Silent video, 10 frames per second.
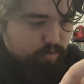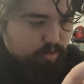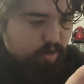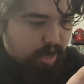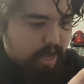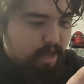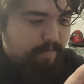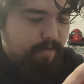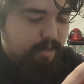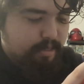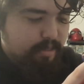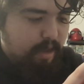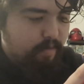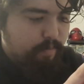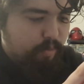So I have
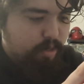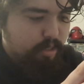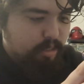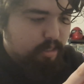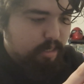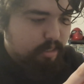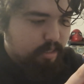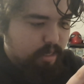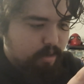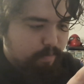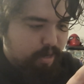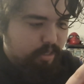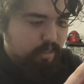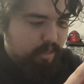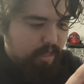7.6
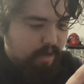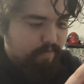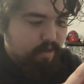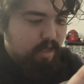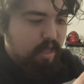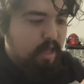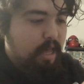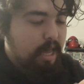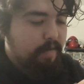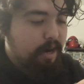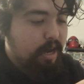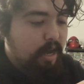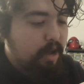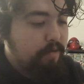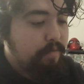gigabytes left, and right now I
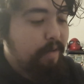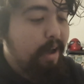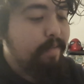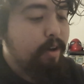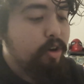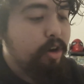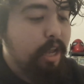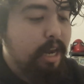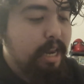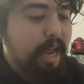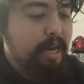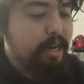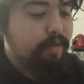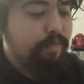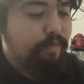have
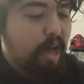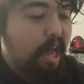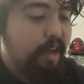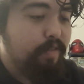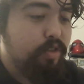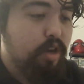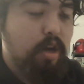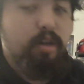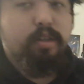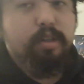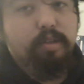595 songs in